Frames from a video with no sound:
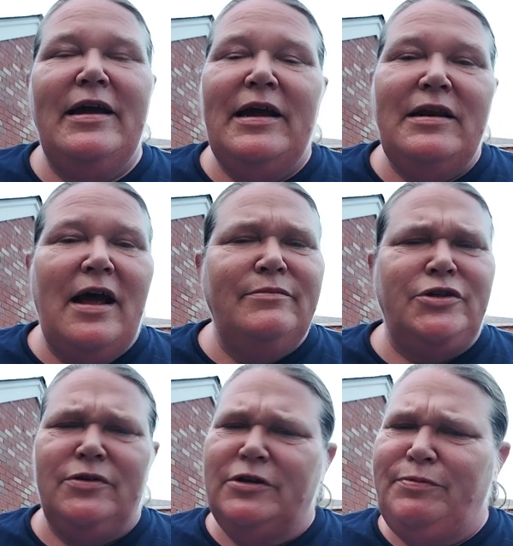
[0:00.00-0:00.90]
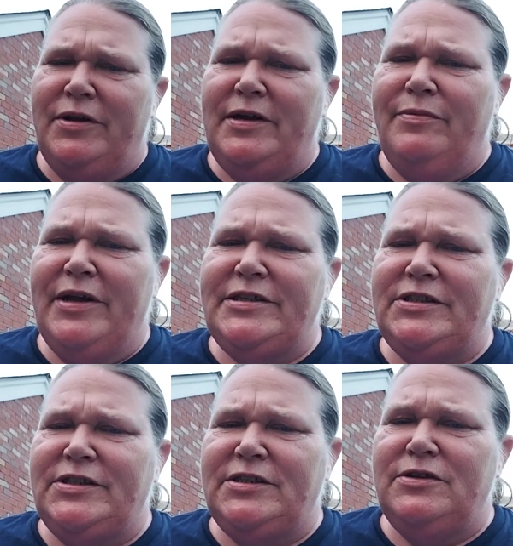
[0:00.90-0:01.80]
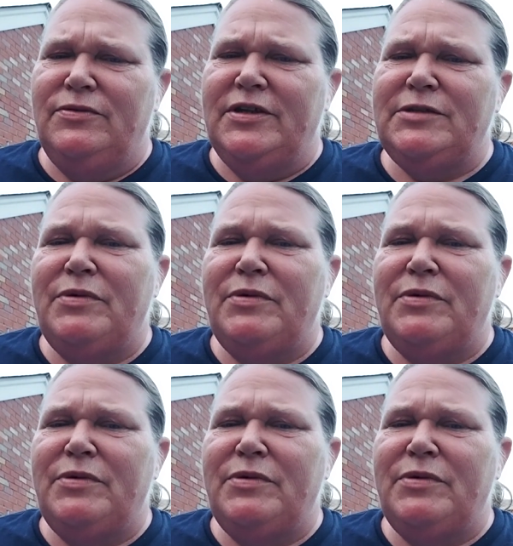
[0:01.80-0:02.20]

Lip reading: and I'm sure there's plenty of places that do this,